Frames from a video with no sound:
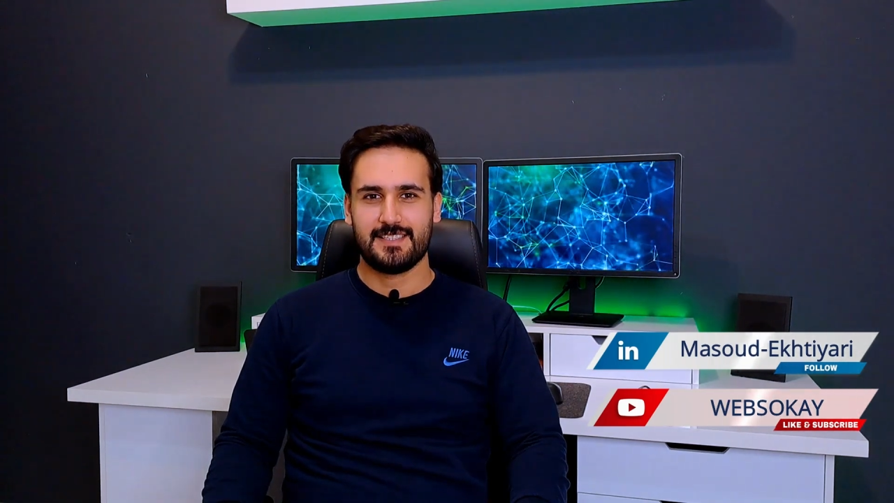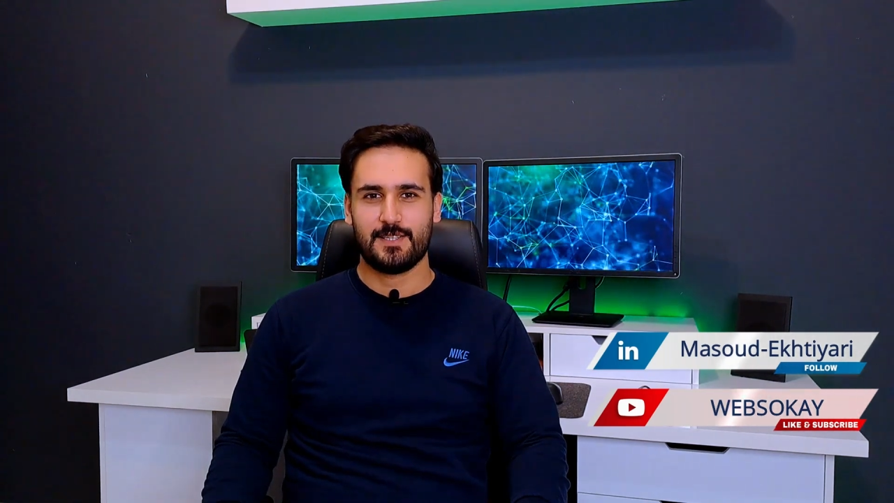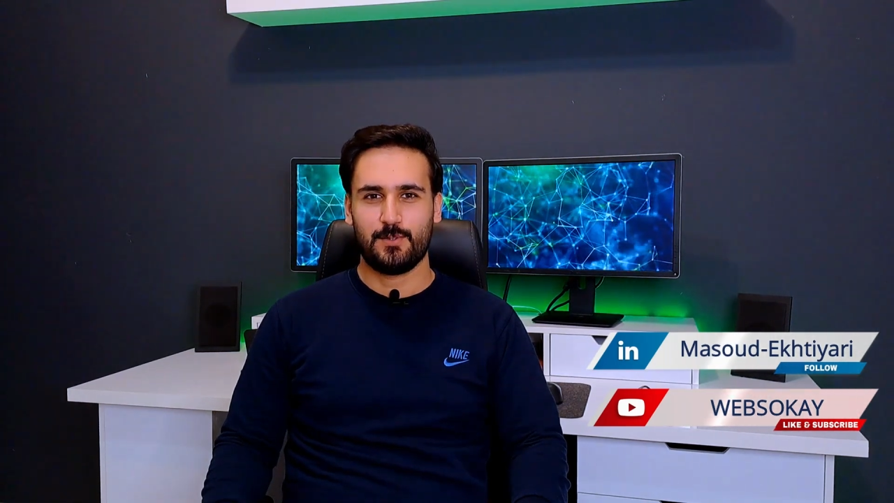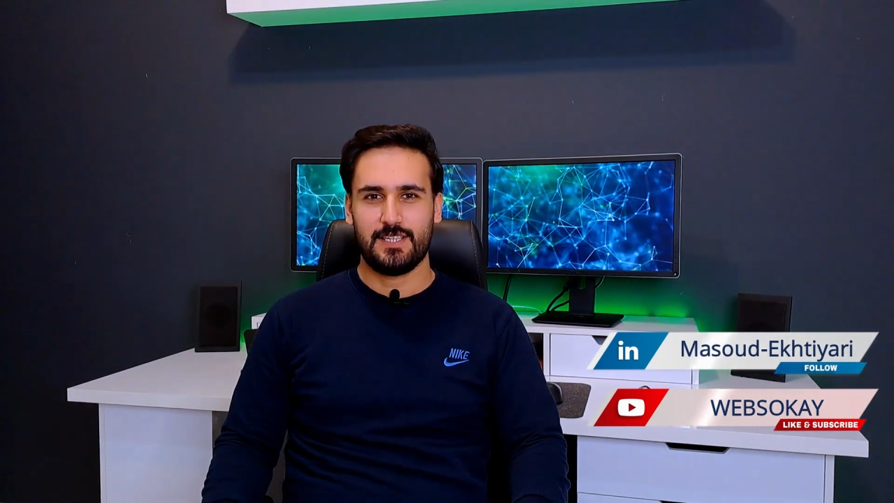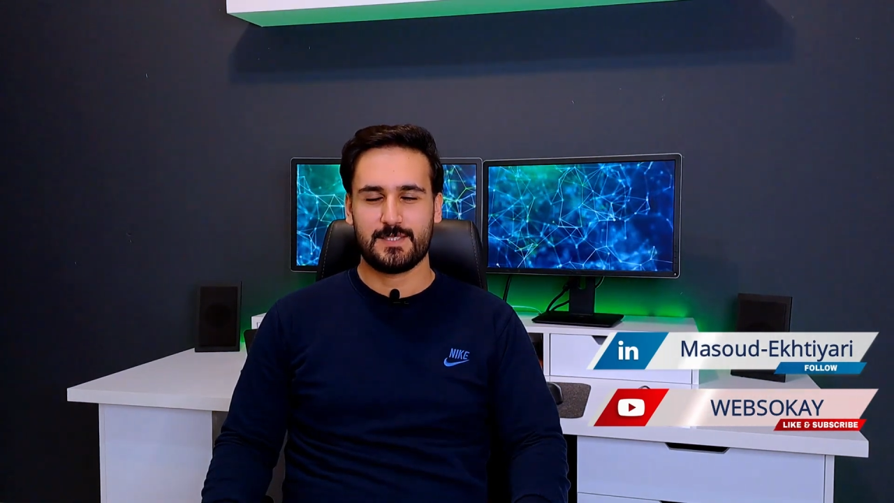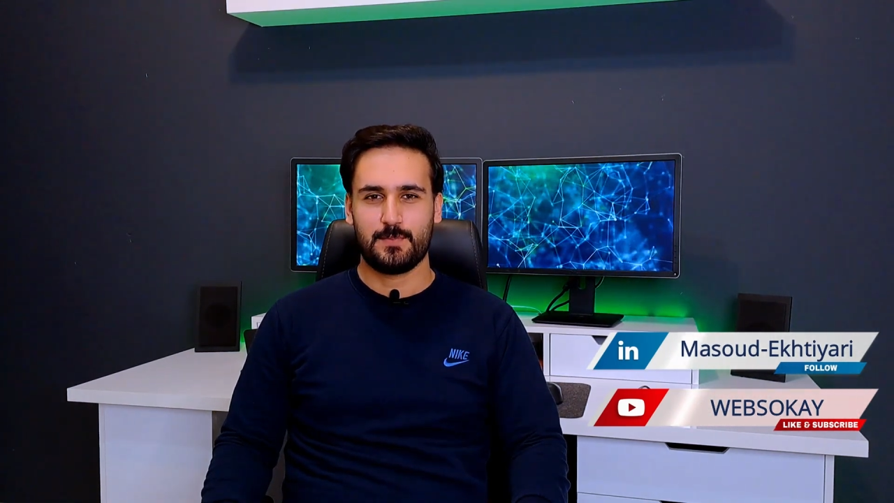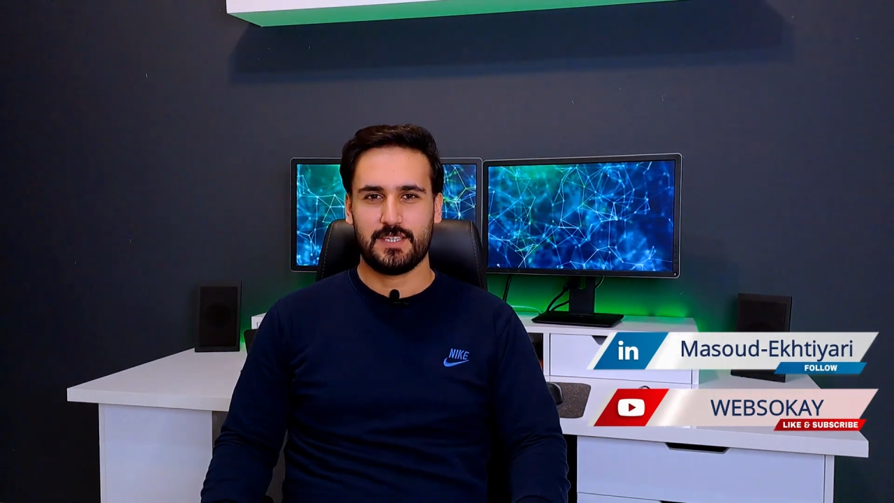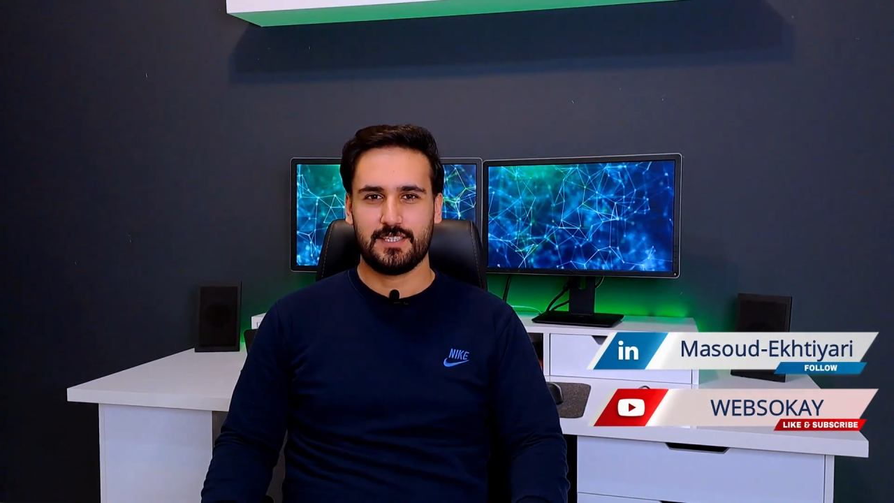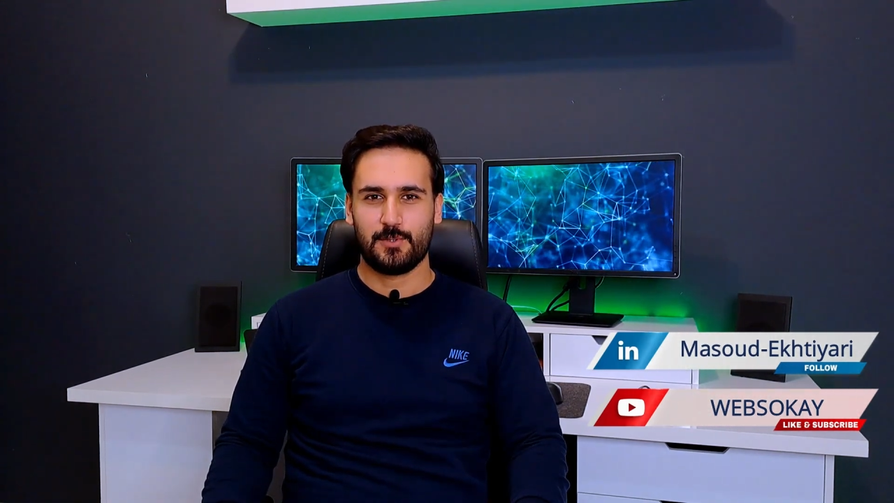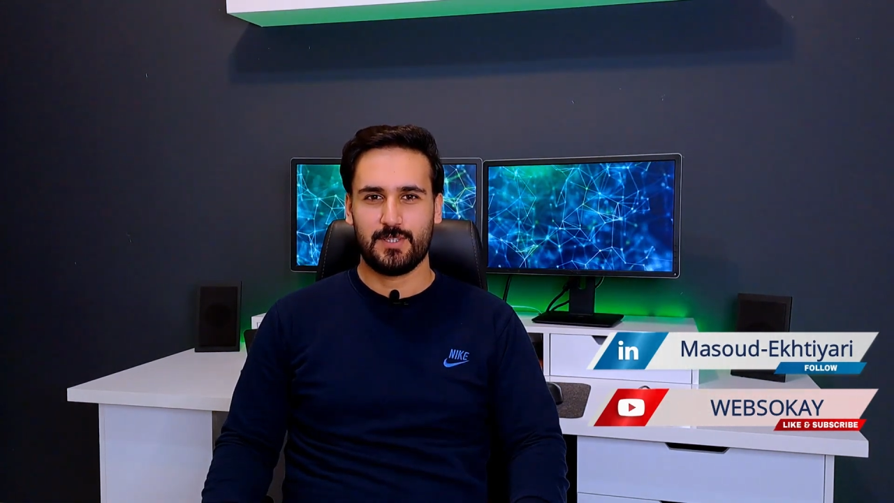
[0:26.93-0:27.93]
So let's
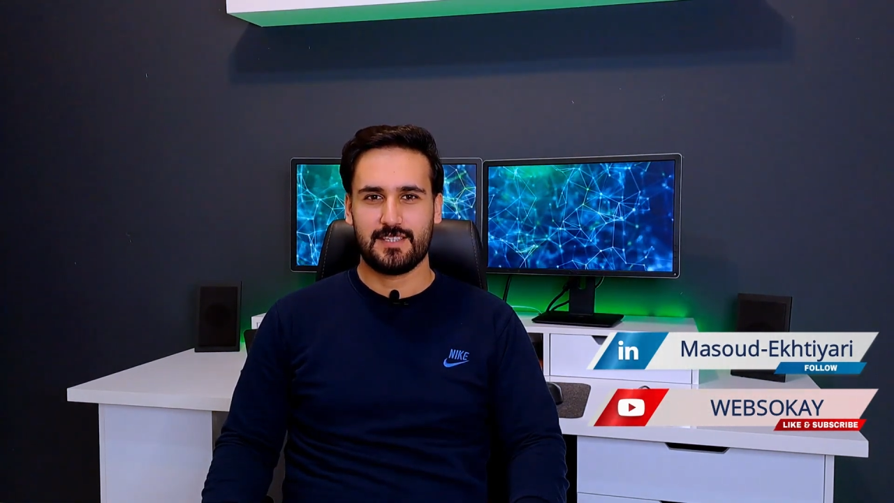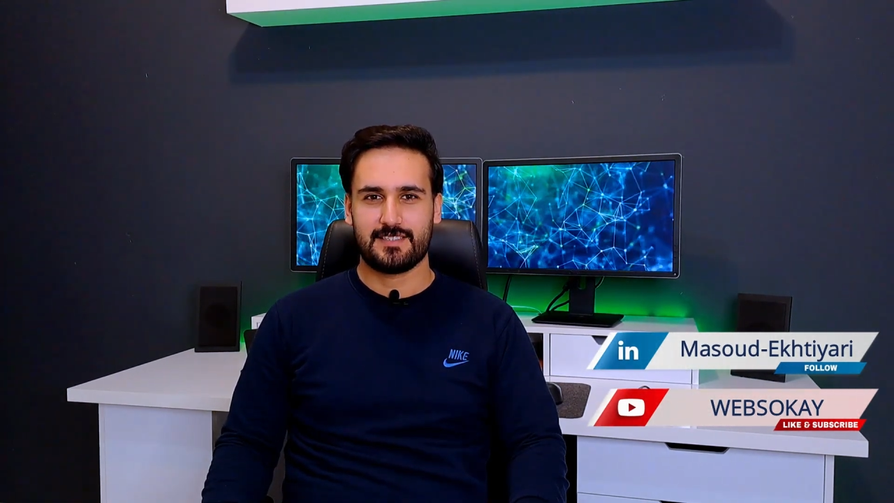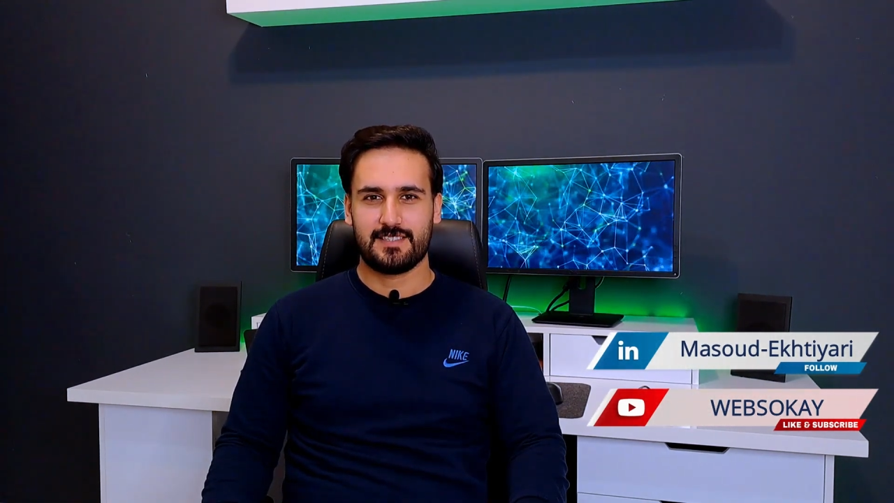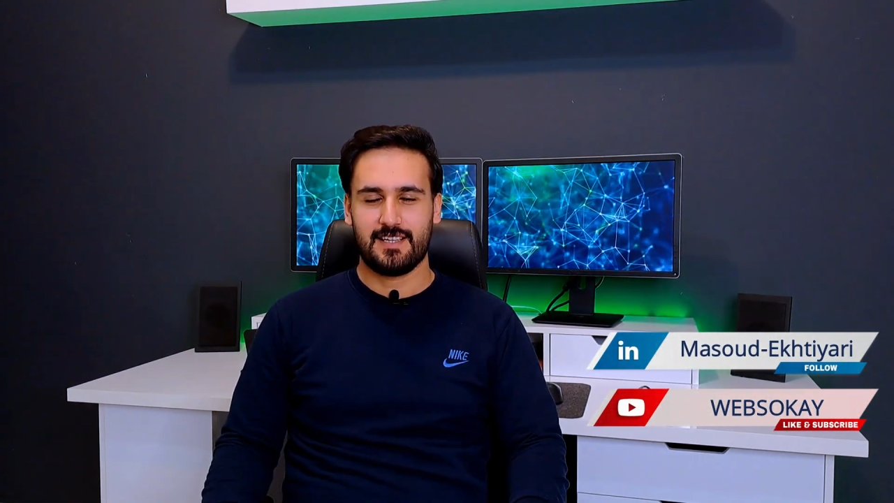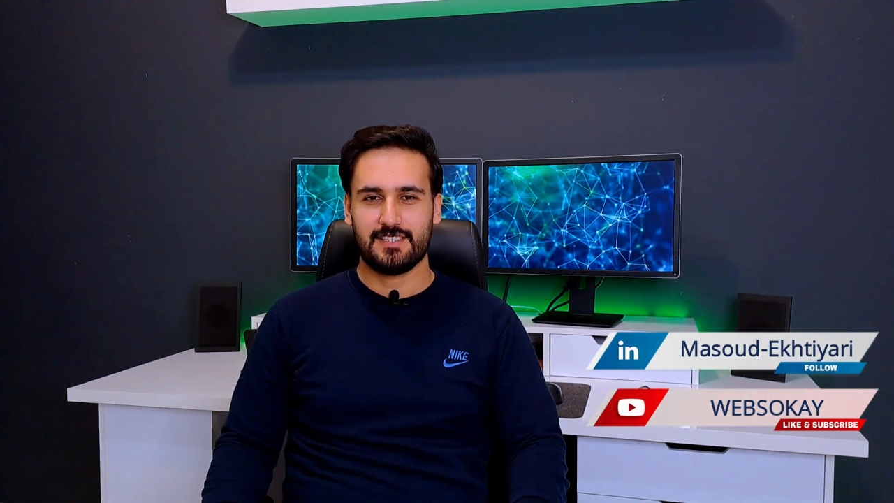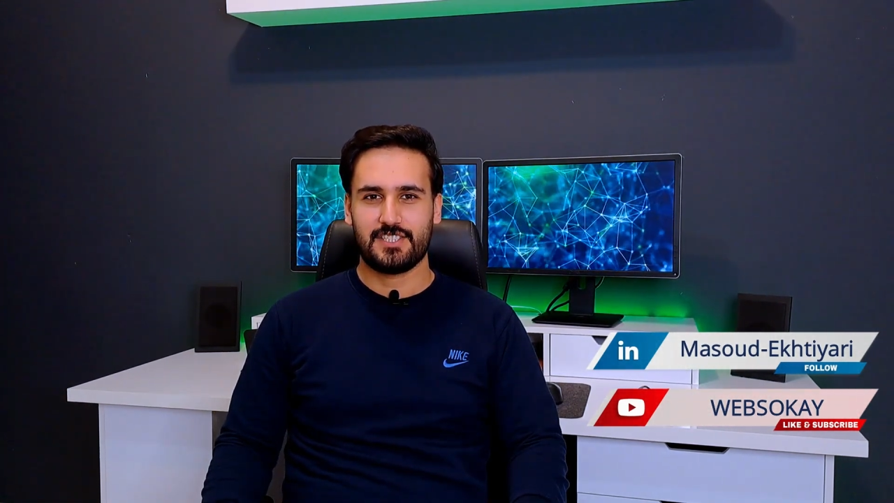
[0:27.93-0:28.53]
begin to install